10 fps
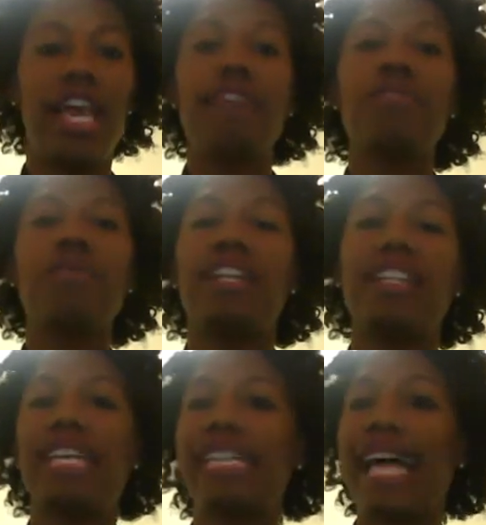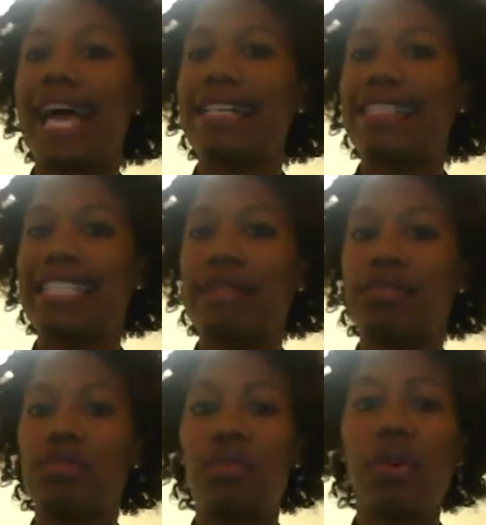Everyone in the class
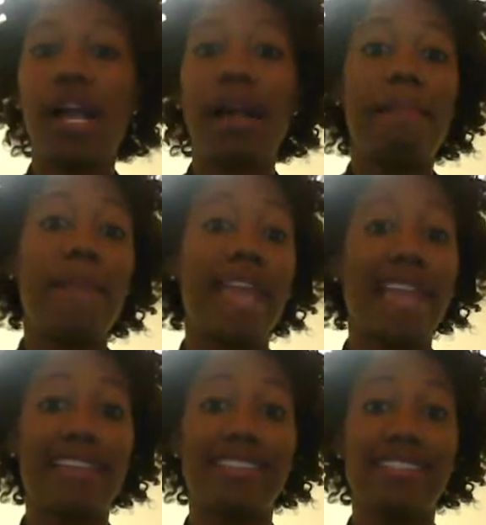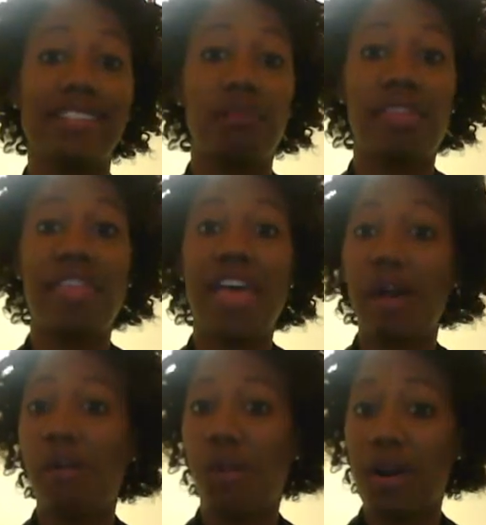seemed more amazed with
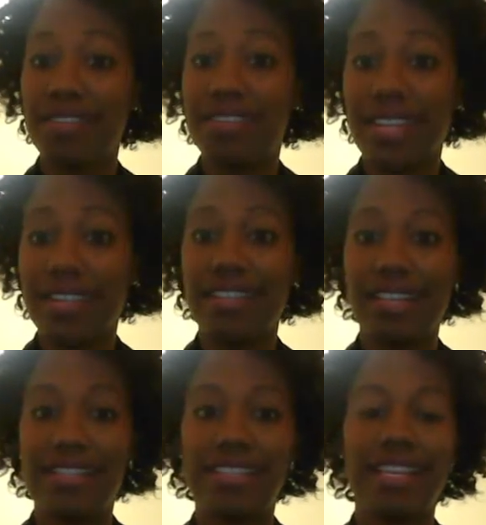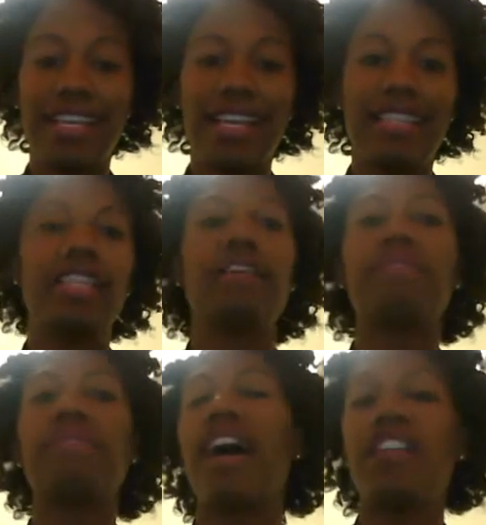that one sentence than the
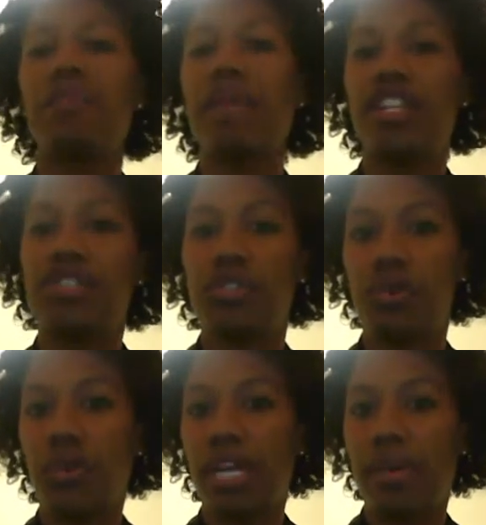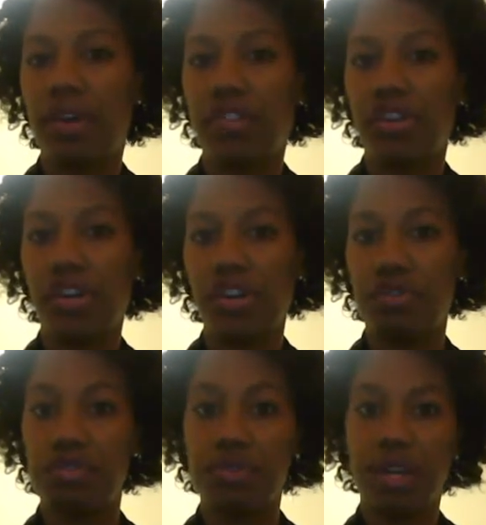5-minute story about the girl
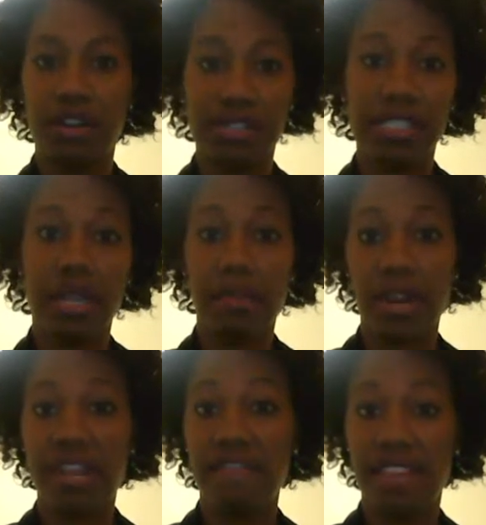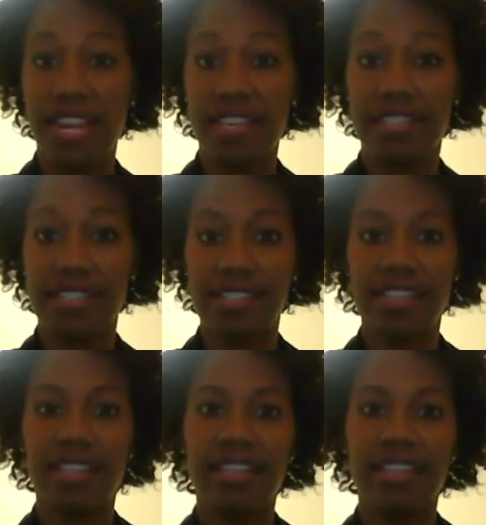who spent her summer in Venice.